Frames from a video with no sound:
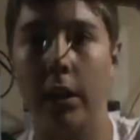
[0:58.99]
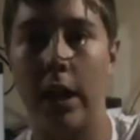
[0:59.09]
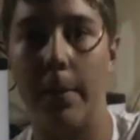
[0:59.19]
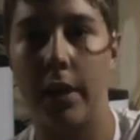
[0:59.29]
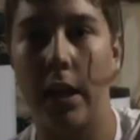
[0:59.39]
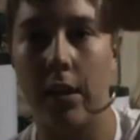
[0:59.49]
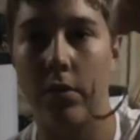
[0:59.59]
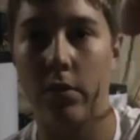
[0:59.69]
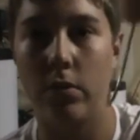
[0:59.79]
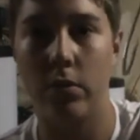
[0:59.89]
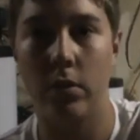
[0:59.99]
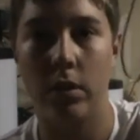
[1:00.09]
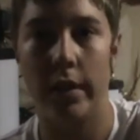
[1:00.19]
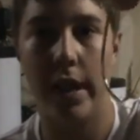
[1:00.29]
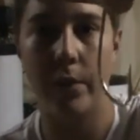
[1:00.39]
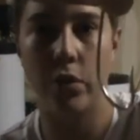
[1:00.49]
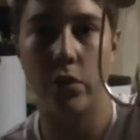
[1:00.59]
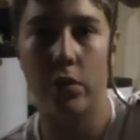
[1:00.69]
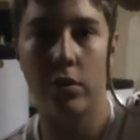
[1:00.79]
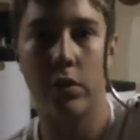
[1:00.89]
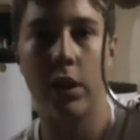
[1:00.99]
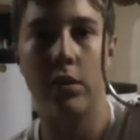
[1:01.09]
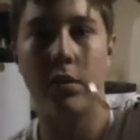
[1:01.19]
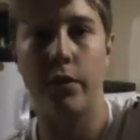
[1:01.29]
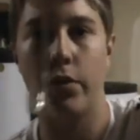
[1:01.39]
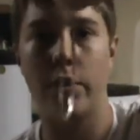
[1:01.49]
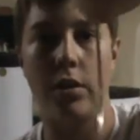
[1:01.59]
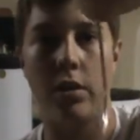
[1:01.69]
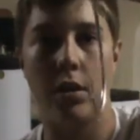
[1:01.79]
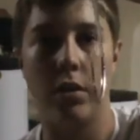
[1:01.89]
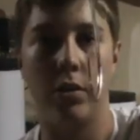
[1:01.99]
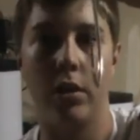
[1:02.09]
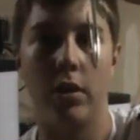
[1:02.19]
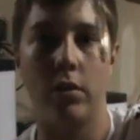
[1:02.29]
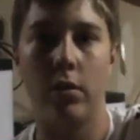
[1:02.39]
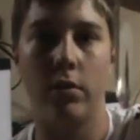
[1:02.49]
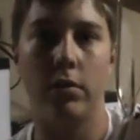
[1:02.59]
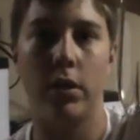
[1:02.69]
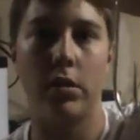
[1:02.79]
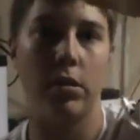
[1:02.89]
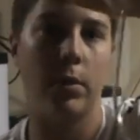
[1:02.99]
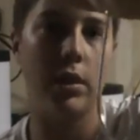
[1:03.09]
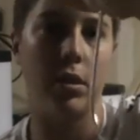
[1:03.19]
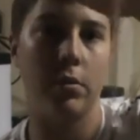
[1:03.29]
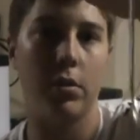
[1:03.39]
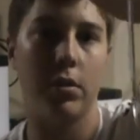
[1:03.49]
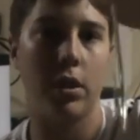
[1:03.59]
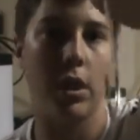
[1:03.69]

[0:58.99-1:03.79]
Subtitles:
Gamakatsu catfish hooks. Got these a few years ago, so I don't know if they still make these ones or